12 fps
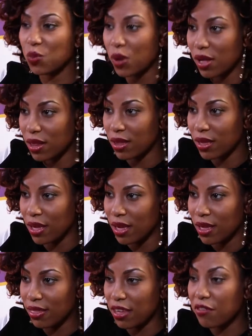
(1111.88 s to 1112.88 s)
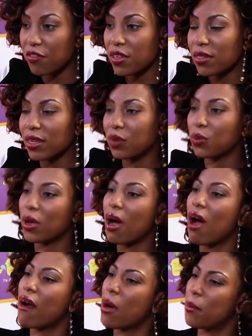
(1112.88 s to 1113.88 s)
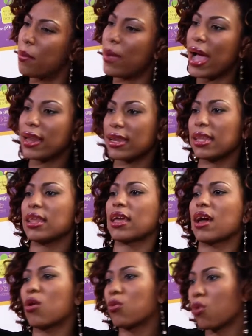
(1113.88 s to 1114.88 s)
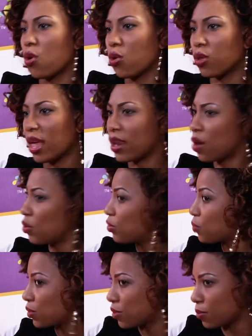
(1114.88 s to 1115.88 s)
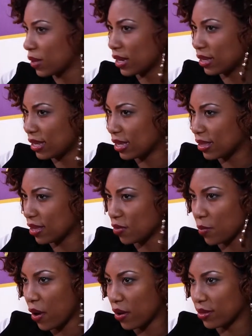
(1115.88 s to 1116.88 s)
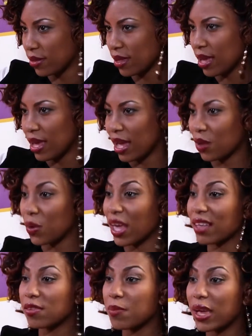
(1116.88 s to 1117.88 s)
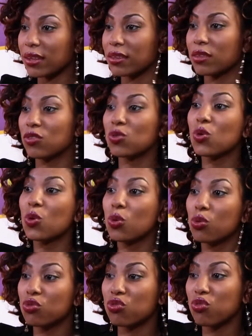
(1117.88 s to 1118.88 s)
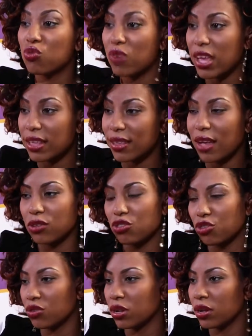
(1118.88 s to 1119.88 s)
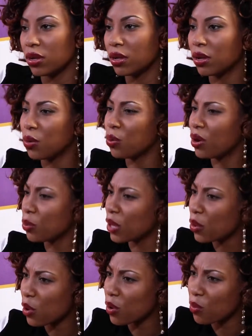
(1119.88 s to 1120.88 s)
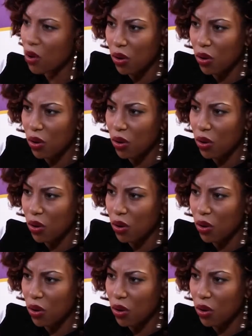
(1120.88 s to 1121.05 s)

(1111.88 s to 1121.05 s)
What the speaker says: as well. They feel that we are abandoning our role and our responsibilities as parents, and we expect schools to raise our children. Where are we going